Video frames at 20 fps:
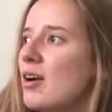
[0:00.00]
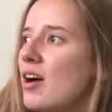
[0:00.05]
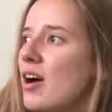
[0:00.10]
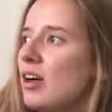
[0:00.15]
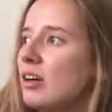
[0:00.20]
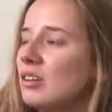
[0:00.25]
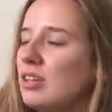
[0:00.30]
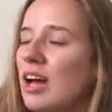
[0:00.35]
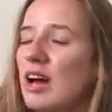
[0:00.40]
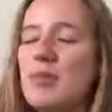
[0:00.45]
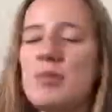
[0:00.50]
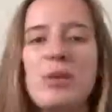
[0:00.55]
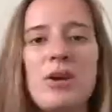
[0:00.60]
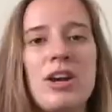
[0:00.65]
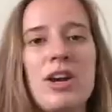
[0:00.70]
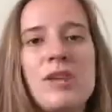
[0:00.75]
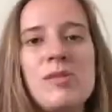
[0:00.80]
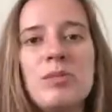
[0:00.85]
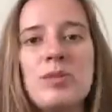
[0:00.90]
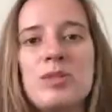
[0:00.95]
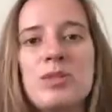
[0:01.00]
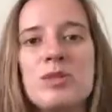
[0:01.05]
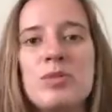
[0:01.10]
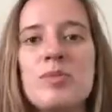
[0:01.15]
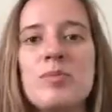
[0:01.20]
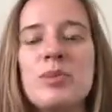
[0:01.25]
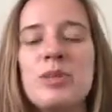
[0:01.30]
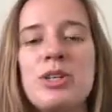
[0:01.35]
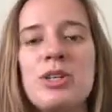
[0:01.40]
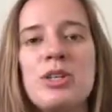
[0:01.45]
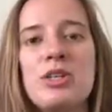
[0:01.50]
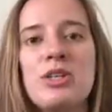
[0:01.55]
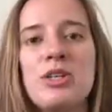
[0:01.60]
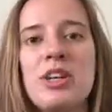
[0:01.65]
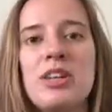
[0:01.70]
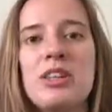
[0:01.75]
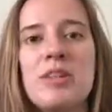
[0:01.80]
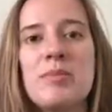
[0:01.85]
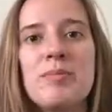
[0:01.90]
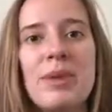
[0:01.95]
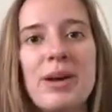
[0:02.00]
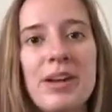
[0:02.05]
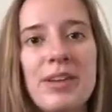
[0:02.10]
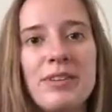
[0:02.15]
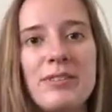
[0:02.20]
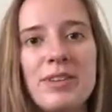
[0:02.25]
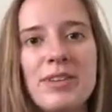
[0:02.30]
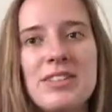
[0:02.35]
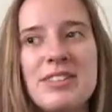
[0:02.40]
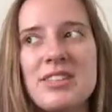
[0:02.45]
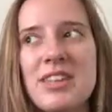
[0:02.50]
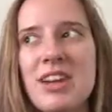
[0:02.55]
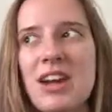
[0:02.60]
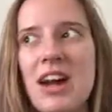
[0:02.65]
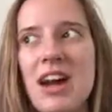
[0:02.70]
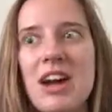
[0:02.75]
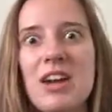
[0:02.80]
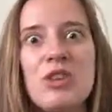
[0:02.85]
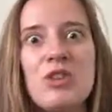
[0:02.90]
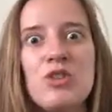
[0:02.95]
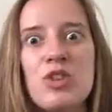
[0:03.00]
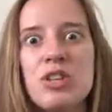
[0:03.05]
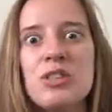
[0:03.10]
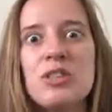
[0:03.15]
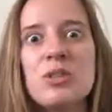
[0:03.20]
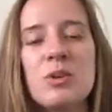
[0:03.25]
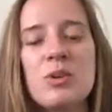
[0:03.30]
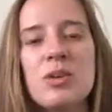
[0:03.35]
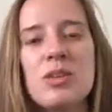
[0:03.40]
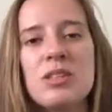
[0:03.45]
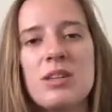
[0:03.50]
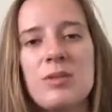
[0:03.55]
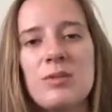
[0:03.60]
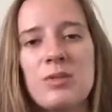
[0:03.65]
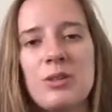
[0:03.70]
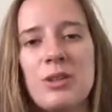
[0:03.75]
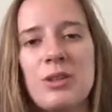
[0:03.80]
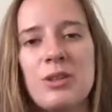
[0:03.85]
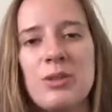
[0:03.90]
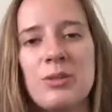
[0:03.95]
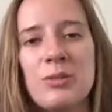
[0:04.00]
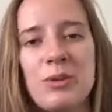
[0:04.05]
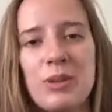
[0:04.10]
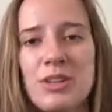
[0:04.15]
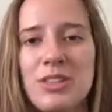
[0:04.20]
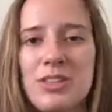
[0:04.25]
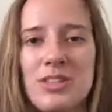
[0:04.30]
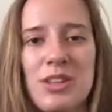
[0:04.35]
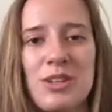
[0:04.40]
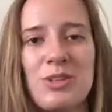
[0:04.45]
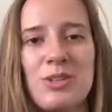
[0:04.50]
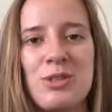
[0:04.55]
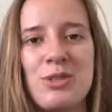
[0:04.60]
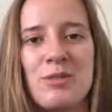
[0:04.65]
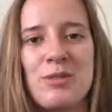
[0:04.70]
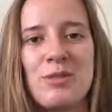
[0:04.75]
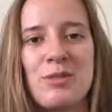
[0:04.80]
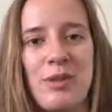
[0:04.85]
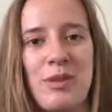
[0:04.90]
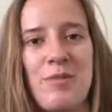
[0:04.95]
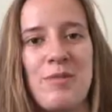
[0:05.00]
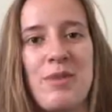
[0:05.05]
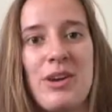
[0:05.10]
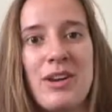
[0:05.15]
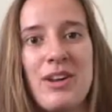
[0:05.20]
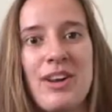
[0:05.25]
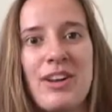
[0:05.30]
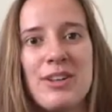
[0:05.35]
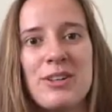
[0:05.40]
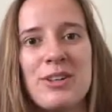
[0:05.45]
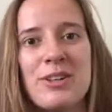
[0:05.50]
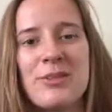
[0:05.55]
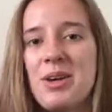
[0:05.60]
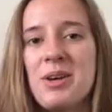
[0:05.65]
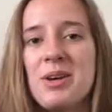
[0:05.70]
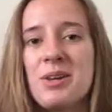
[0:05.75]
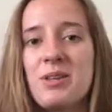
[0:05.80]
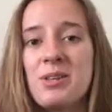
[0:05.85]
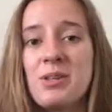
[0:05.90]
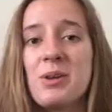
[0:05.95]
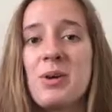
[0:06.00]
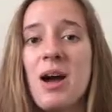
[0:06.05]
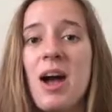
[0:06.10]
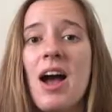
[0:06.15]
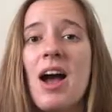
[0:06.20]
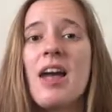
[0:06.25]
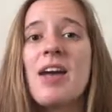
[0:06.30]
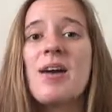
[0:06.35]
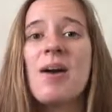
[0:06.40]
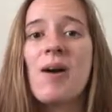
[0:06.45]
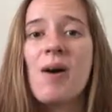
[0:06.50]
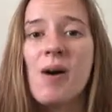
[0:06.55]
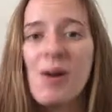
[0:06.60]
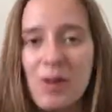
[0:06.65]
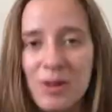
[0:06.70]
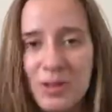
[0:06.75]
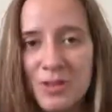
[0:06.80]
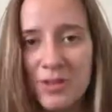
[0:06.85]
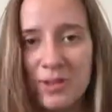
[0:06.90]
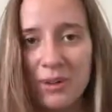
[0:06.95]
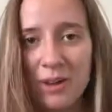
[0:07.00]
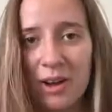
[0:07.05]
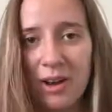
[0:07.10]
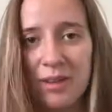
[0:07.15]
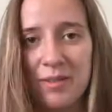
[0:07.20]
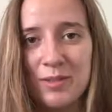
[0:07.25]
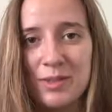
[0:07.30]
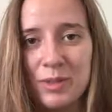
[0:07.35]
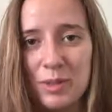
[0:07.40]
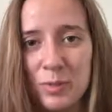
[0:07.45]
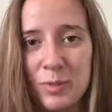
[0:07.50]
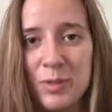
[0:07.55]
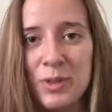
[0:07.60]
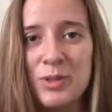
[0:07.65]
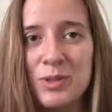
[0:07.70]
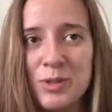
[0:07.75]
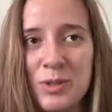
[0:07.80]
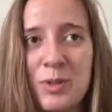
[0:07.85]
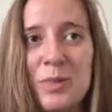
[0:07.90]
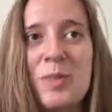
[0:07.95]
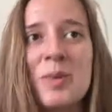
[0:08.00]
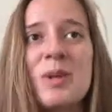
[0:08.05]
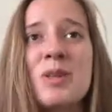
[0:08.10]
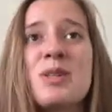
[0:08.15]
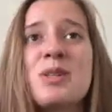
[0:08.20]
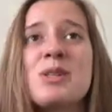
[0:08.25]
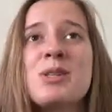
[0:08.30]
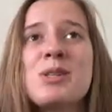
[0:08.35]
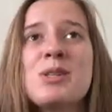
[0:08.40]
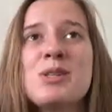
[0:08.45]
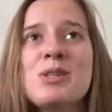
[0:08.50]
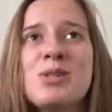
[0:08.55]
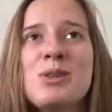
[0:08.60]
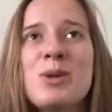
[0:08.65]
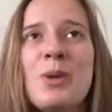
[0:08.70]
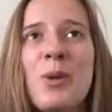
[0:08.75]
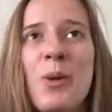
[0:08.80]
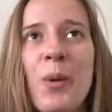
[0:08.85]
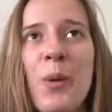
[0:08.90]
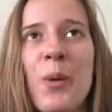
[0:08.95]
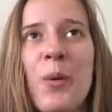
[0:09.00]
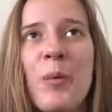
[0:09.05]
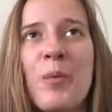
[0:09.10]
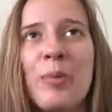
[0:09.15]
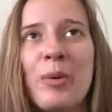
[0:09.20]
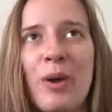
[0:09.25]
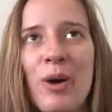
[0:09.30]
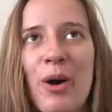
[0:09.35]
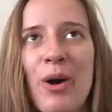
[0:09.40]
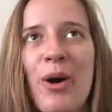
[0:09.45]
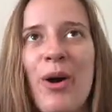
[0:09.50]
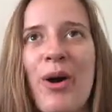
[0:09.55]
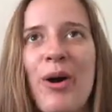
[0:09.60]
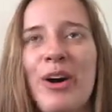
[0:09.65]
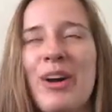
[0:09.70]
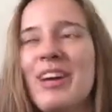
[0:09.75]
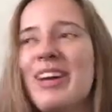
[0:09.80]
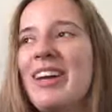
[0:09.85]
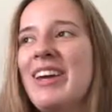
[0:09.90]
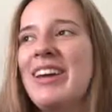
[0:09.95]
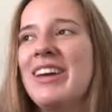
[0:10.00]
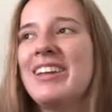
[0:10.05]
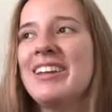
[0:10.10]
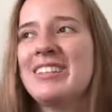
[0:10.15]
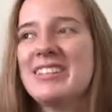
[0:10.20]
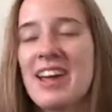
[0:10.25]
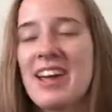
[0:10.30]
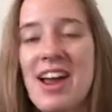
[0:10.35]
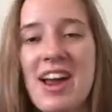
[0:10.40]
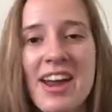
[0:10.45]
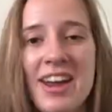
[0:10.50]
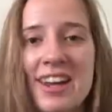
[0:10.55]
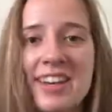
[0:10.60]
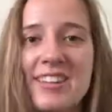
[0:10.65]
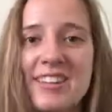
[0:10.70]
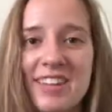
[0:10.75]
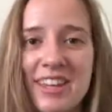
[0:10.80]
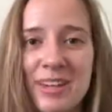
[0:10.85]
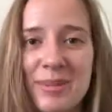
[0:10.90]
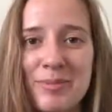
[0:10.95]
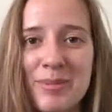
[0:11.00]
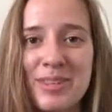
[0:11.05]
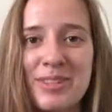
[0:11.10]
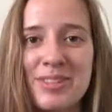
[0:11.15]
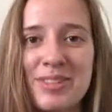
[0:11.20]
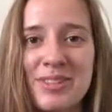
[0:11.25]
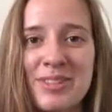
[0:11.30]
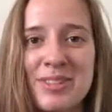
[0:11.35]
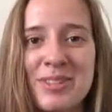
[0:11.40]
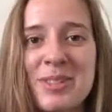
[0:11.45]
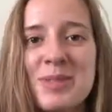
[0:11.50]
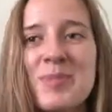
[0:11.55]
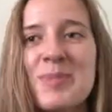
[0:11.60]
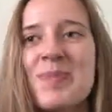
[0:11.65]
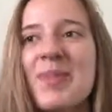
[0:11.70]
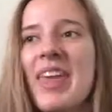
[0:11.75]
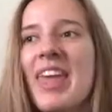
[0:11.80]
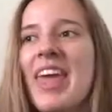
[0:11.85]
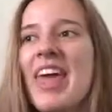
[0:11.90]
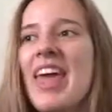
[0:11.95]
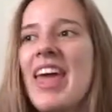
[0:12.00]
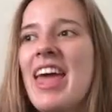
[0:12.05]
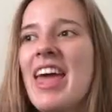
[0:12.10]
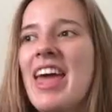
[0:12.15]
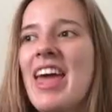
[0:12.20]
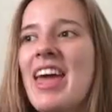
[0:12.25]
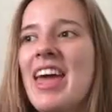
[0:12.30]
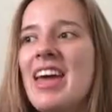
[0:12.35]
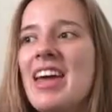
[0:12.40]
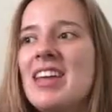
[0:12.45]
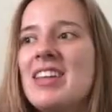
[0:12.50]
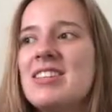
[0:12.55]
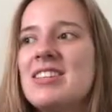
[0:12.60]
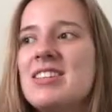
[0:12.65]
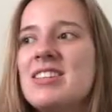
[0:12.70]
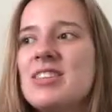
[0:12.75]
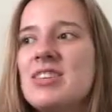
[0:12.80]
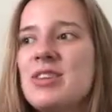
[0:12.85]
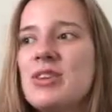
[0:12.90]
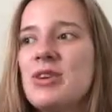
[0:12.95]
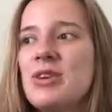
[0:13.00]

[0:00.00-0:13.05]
a lot more able to appreciate the benefits that I just noticed after one session from my doctor. So I also have super, super, super tight leg muscles. And